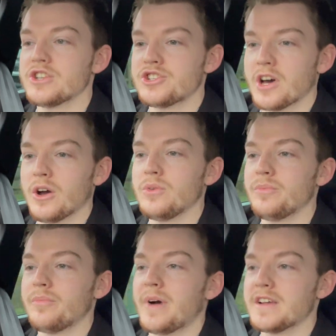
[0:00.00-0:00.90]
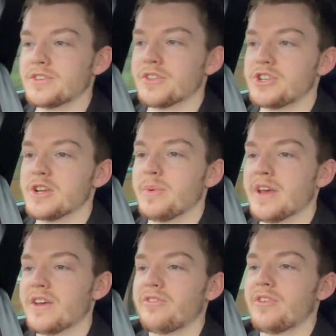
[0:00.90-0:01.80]
tone based on the
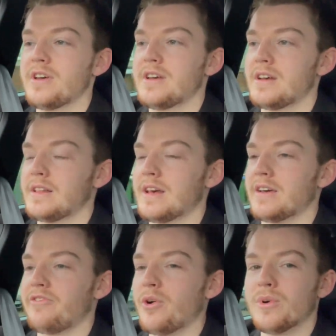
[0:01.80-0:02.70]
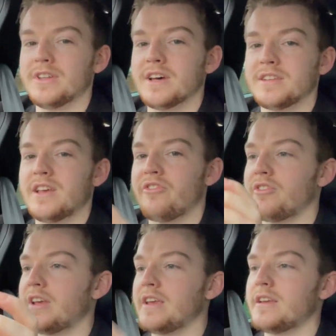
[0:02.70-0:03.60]
GPF. That filter does
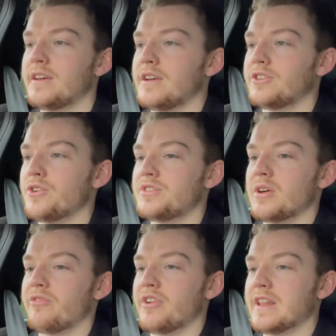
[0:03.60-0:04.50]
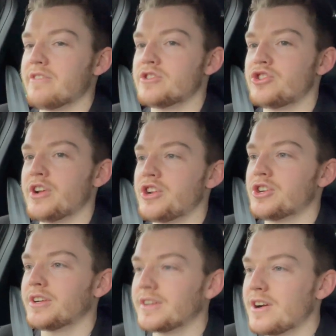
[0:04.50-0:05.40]
definitely do something. That
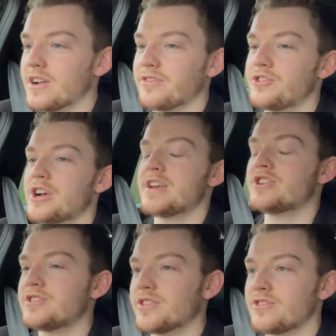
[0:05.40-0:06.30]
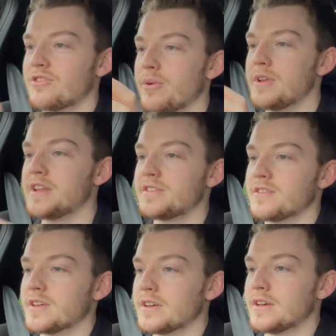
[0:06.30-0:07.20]
restriction kind of changes the throatiness
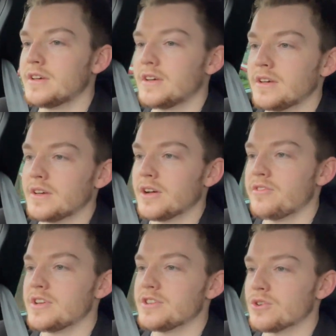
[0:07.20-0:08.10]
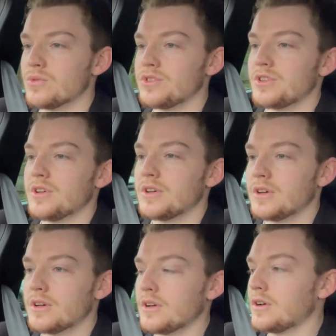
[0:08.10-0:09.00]
of the exhaust,
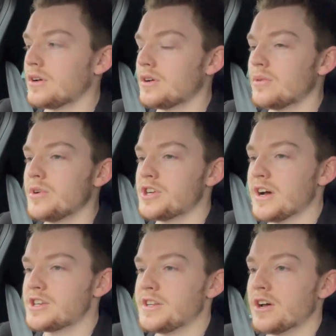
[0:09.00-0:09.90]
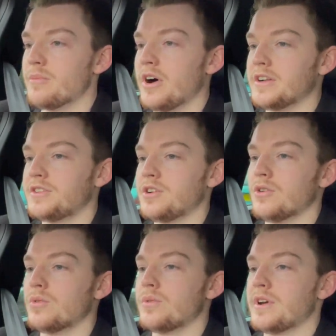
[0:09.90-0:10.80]
which I actually don't mind at
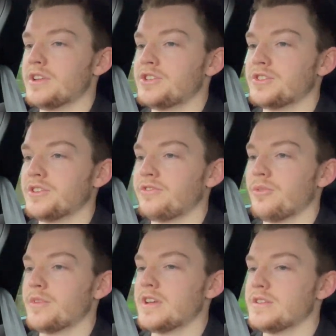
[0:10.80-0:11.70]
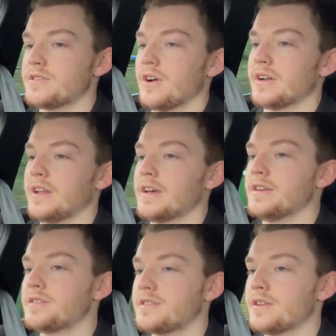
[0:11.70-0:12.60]
all. It's just that from the inside at least,